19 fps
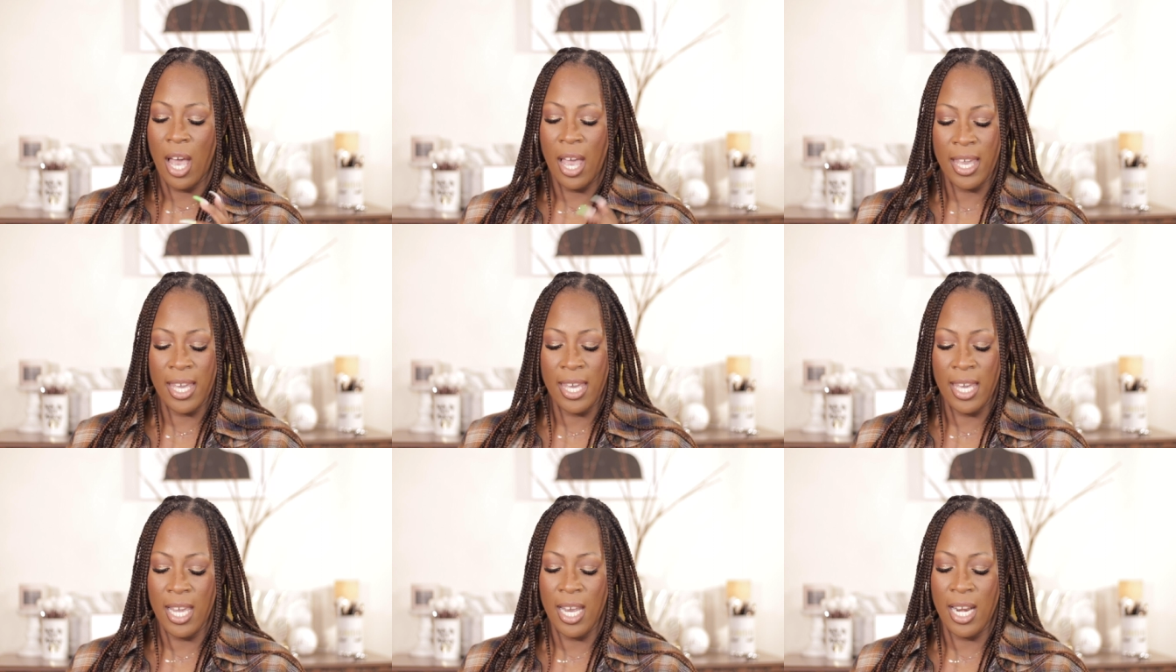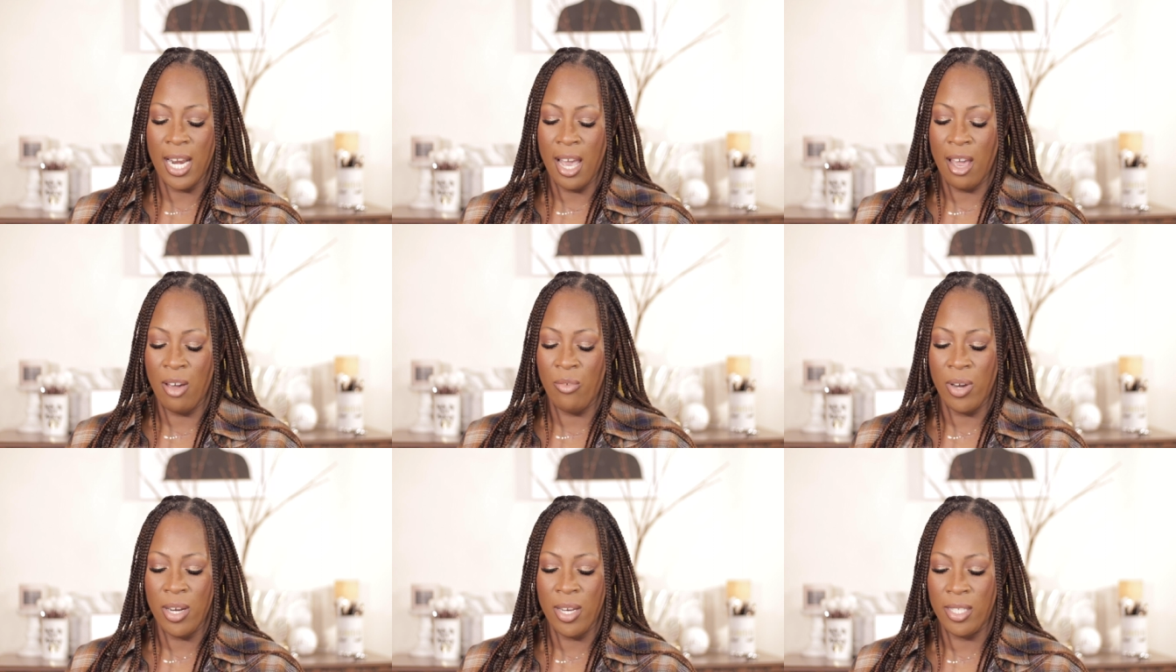Again,
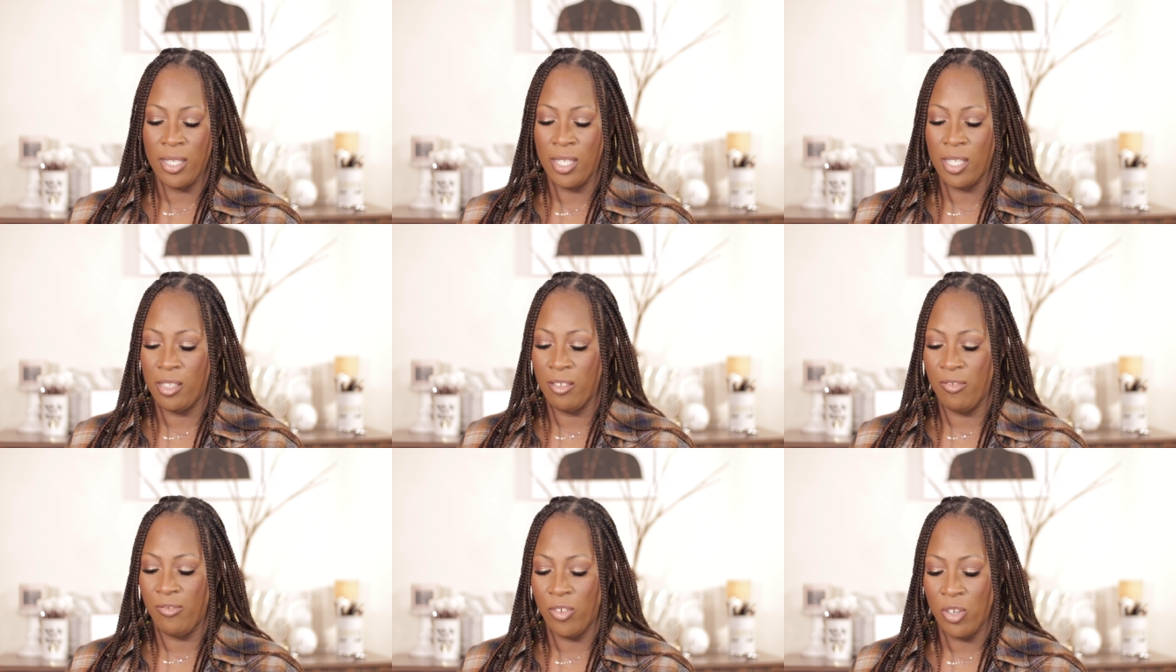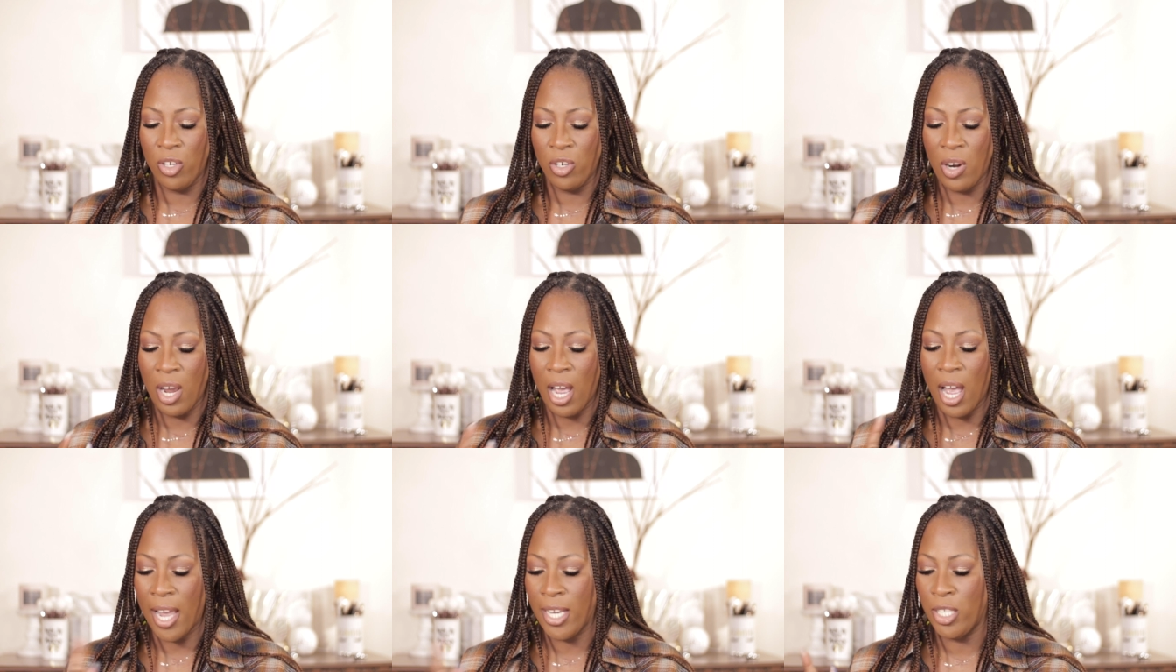I went into
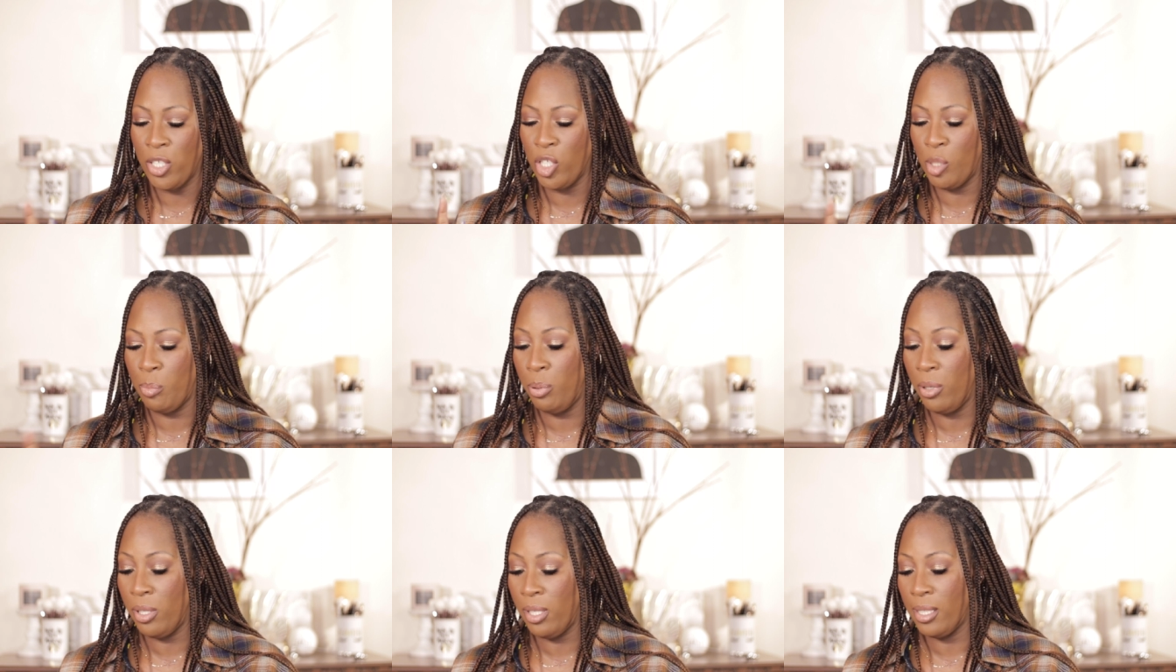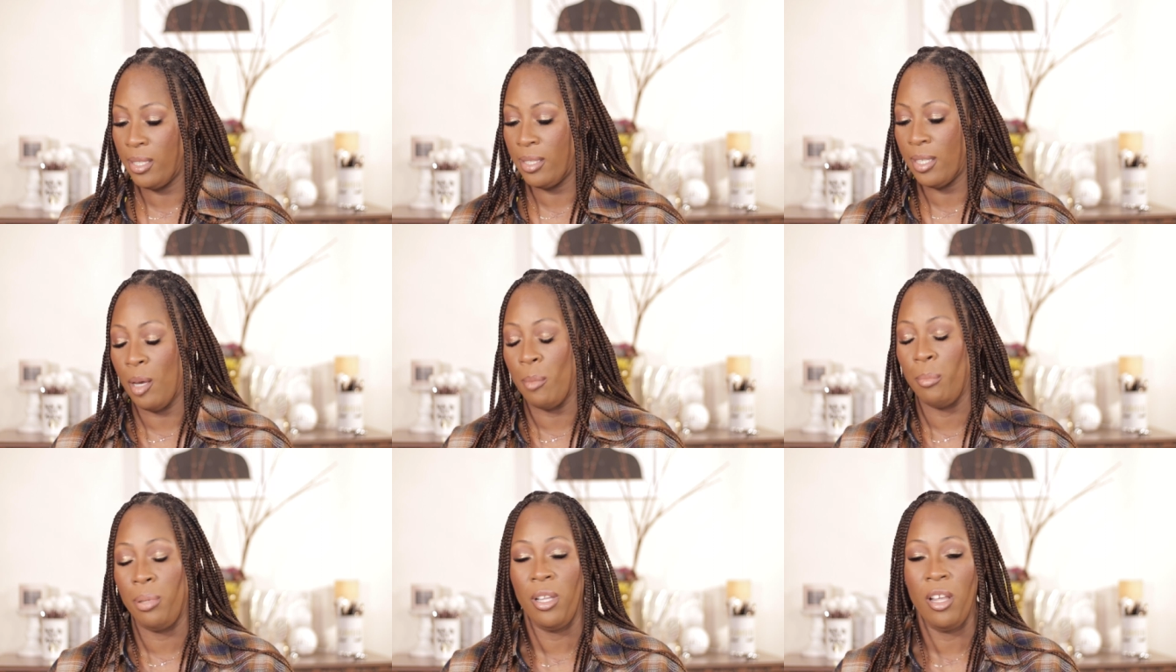Sephora. I just put a
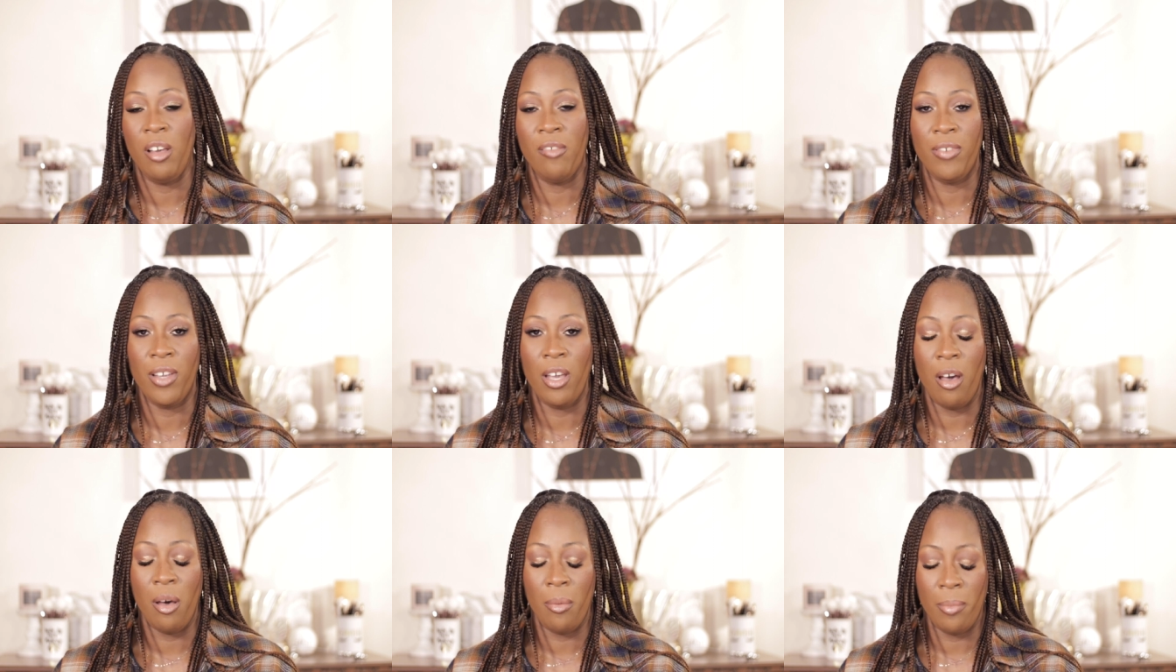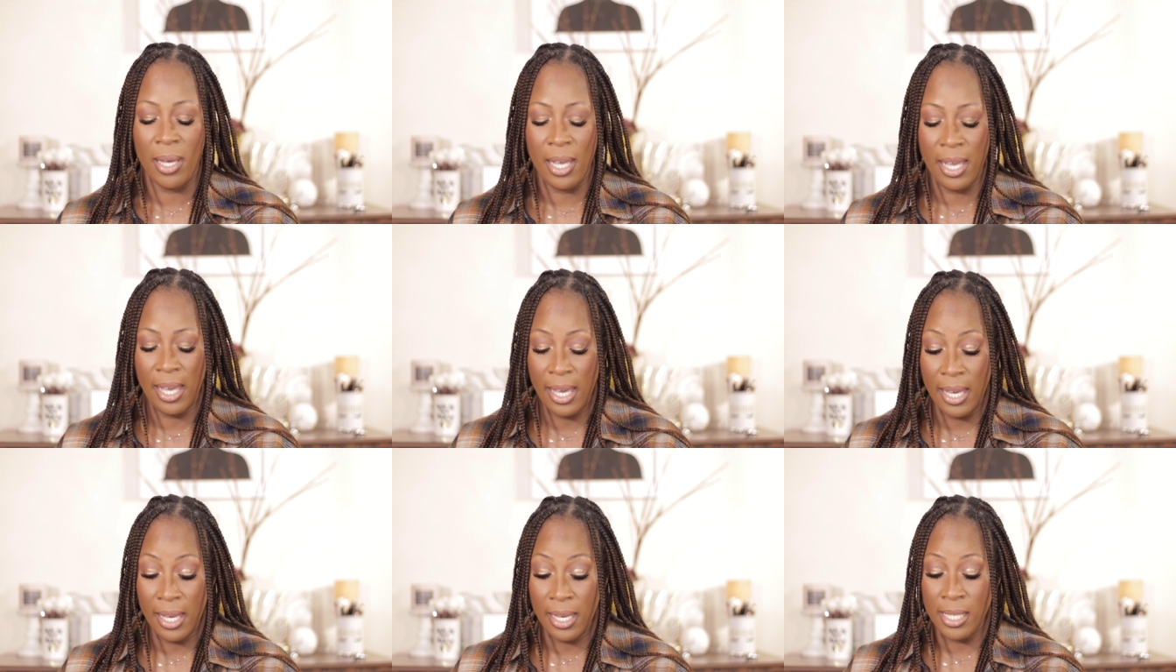sample of it on my
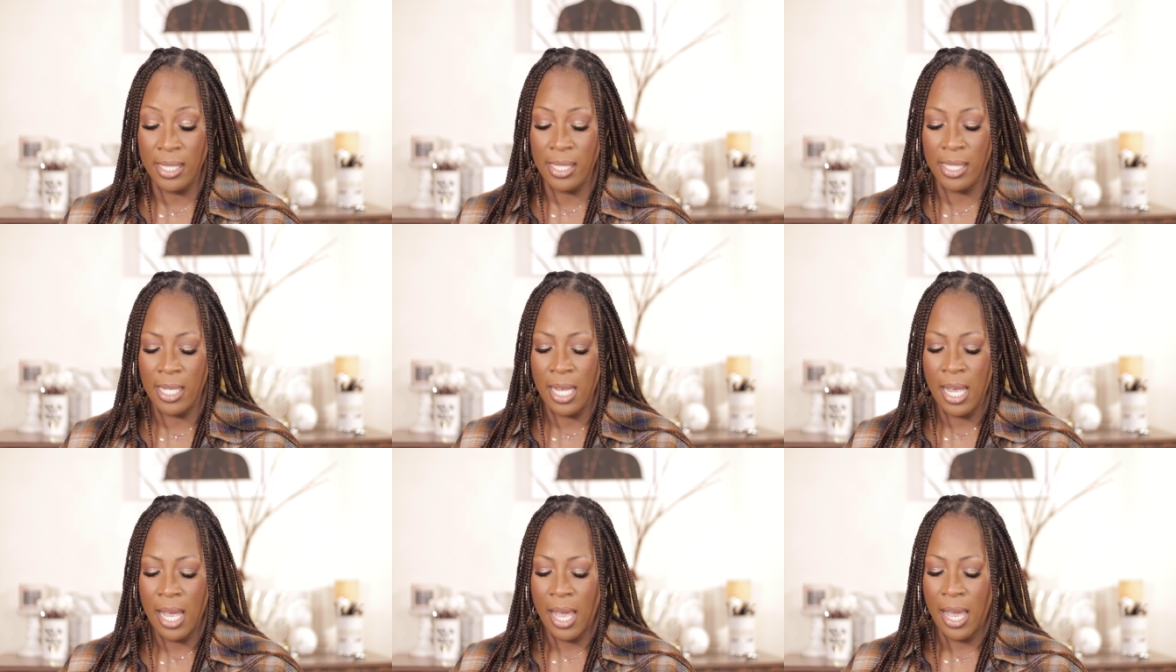hands